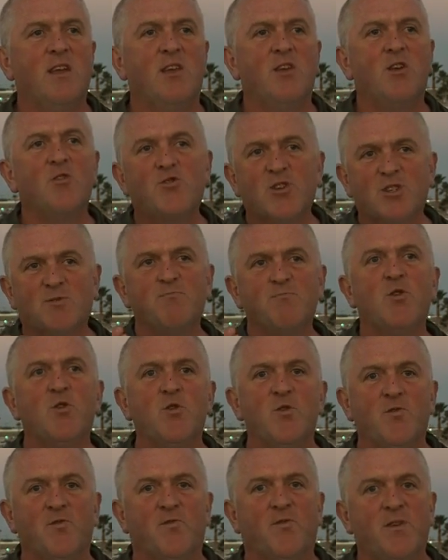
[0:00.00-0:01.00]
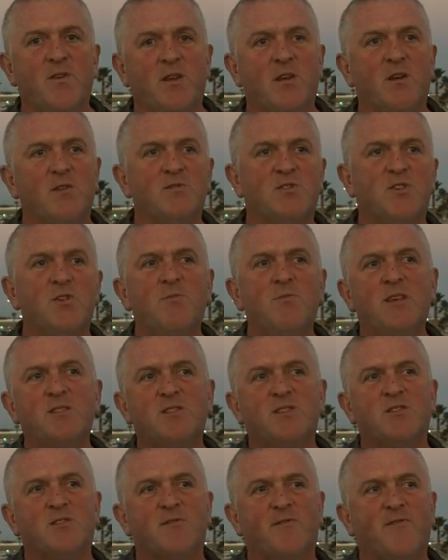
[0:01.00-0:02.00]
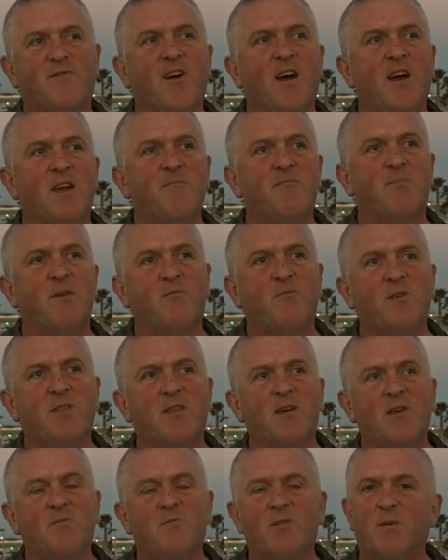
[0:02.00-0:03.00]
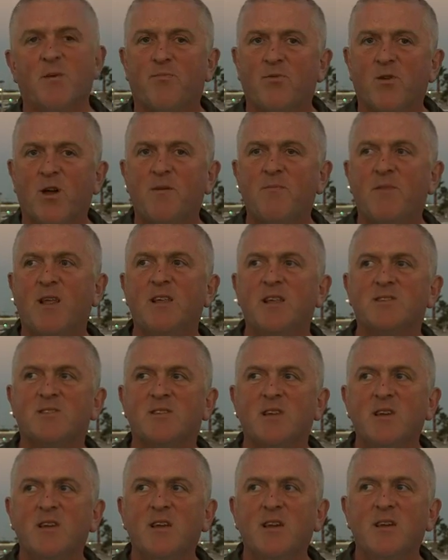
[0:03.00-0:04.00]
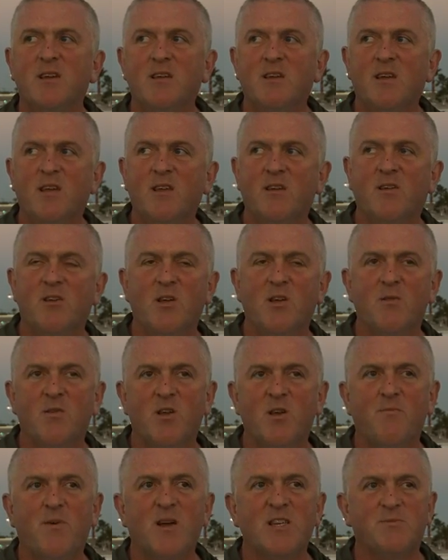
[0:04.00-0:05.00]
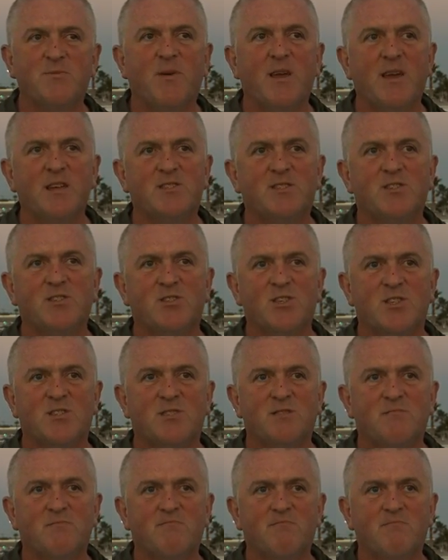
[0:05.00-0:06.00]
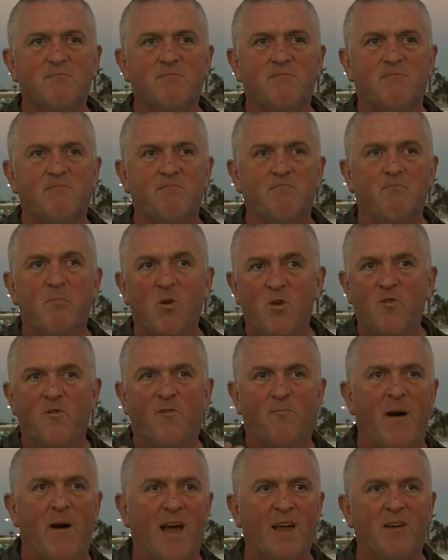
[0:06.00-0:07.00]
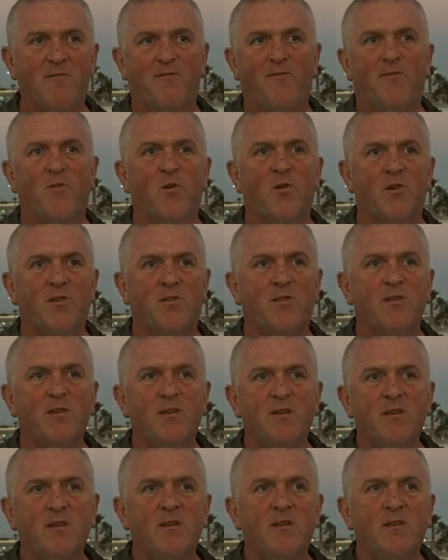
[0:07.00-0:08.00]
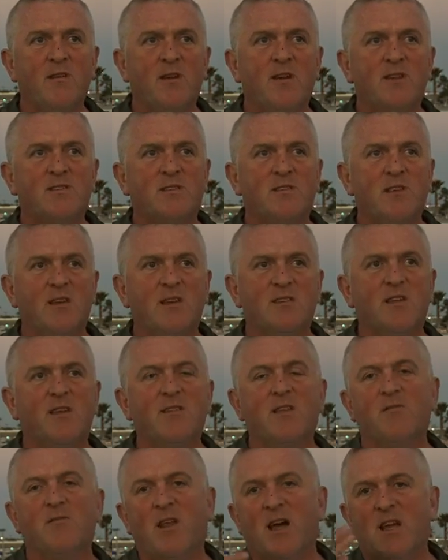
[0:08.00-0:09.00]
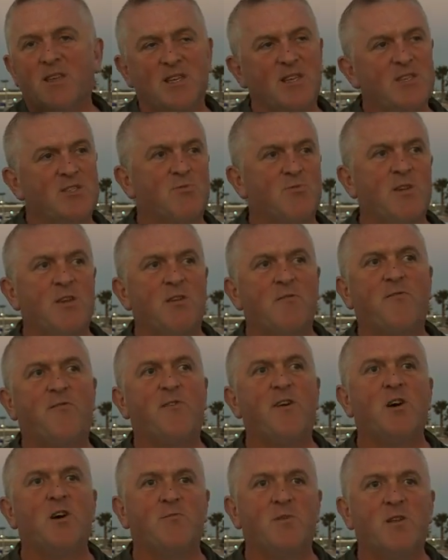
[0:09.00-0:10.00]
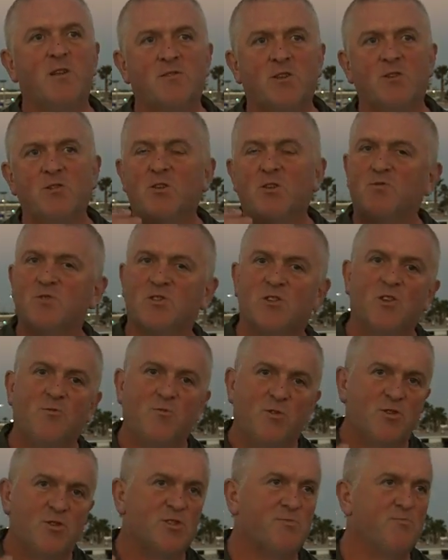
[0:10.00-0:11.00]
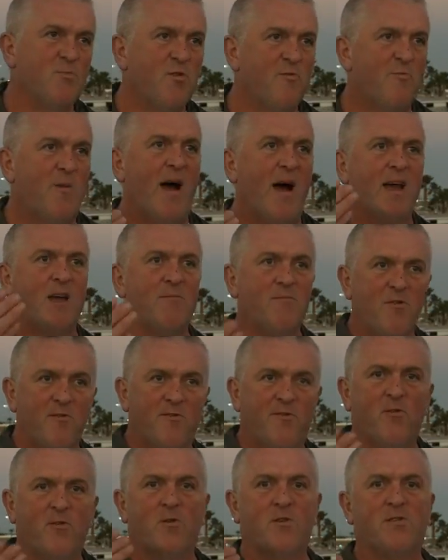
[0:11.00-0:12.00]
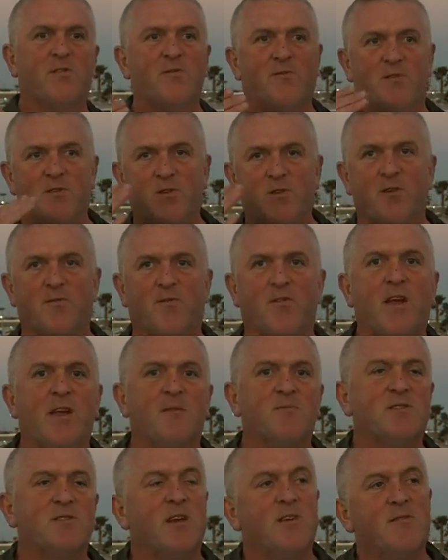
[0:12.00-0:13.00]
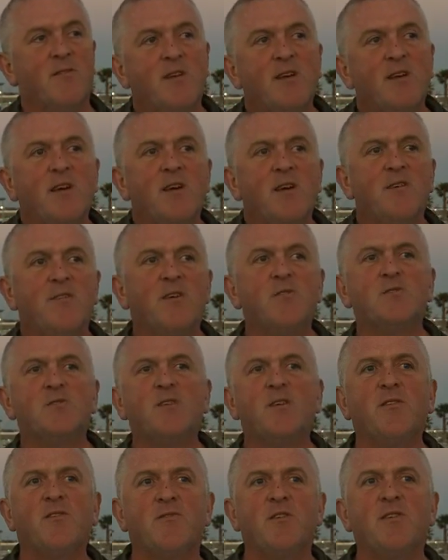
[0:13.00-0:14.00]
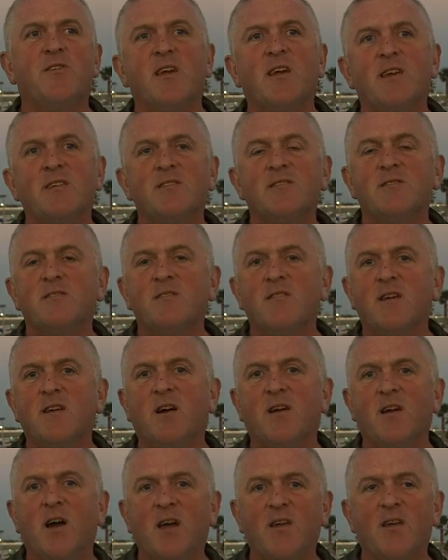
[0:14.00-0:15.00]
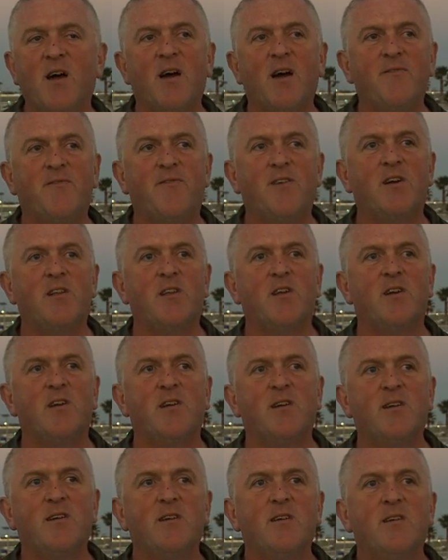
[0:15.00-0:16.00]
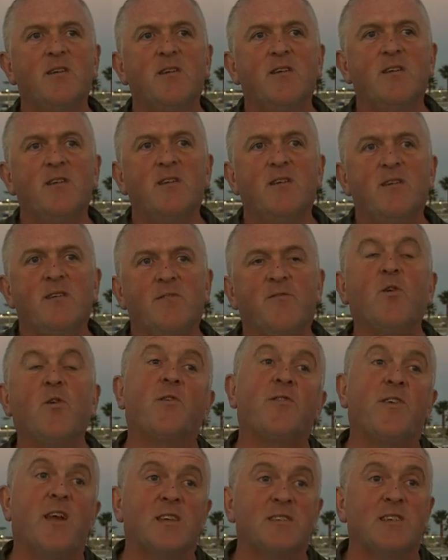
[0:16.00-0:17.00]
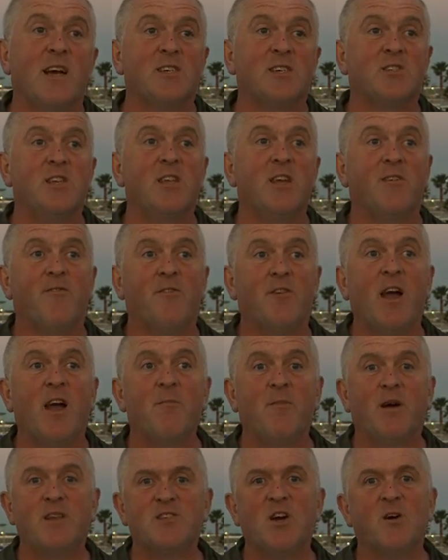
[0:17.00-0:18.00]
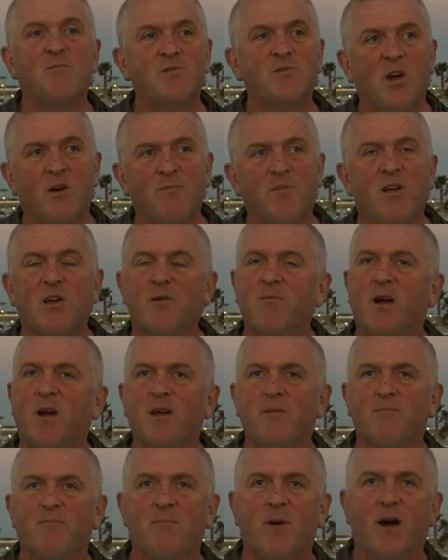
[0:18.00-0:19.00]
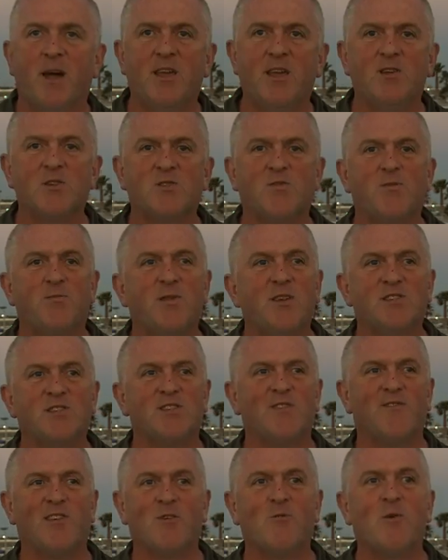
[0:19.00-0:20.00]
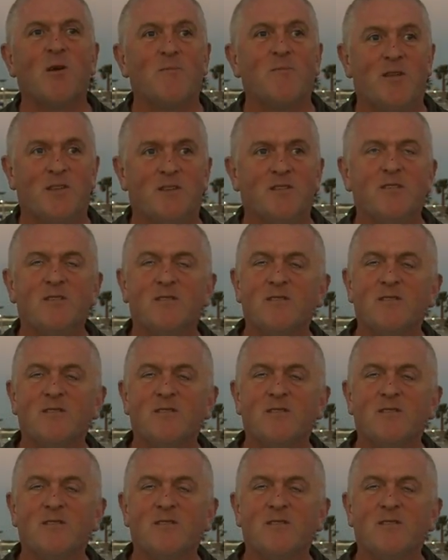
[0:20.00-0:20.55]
You just move. Zoom lenses are fine, but with a prime lens, your best bet is to just move back and forth. It's like the old adage when you film, don't use zoom, you just move back and move forth to fill your frame. So those are the 3 things I feel are 4 things actually, if you count my TomTom. They're my useful pieces of equipment.